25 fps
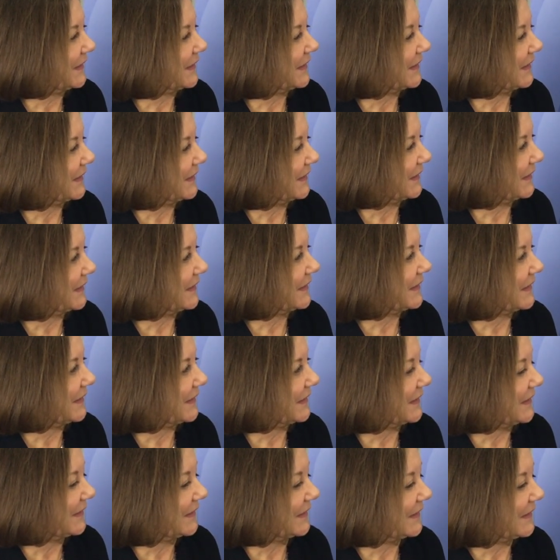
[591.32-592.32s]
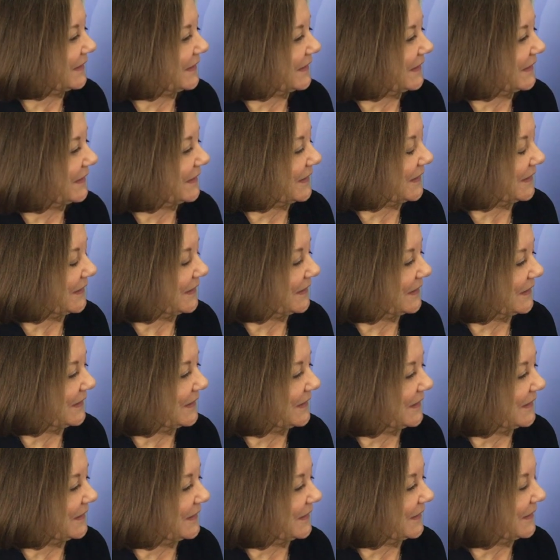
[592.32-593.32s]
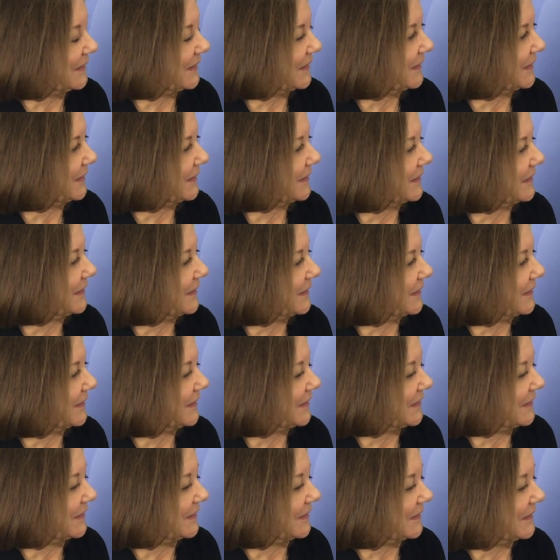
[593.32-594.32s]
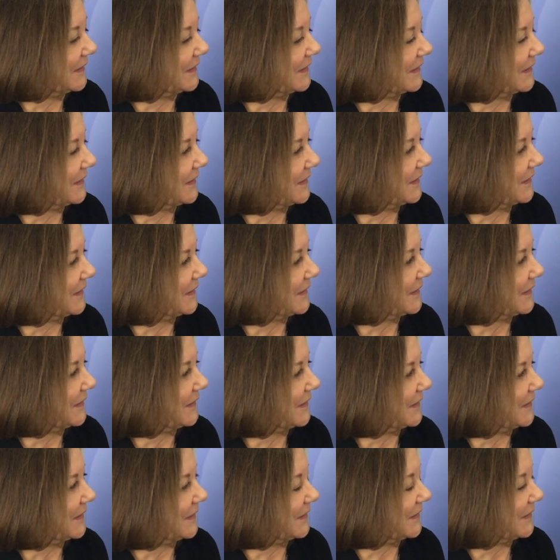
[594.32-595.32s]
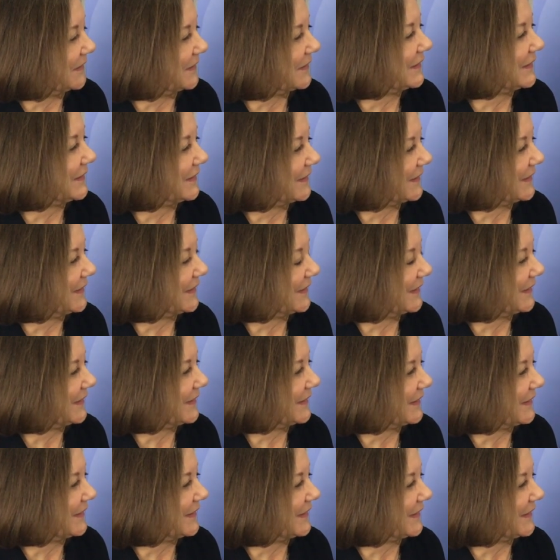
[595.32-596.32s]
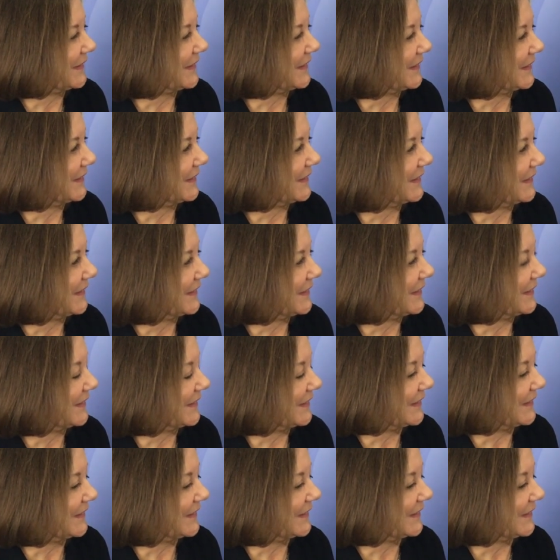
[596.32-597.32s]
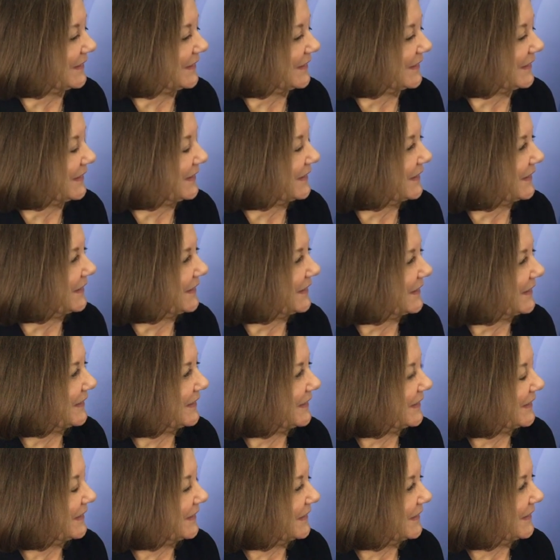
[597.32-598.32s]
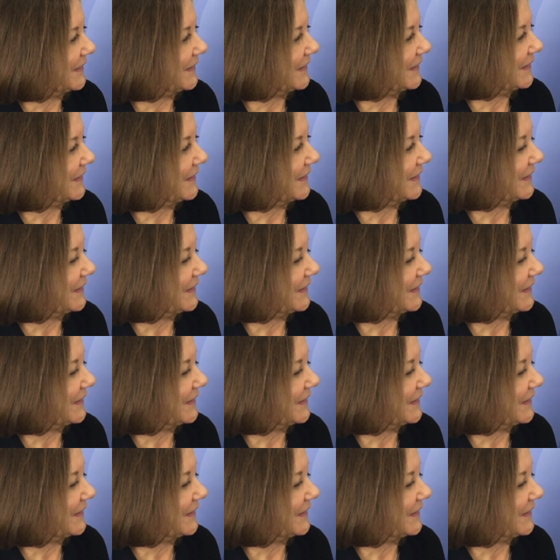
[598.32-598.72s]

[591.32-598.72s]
The person shown says nothing.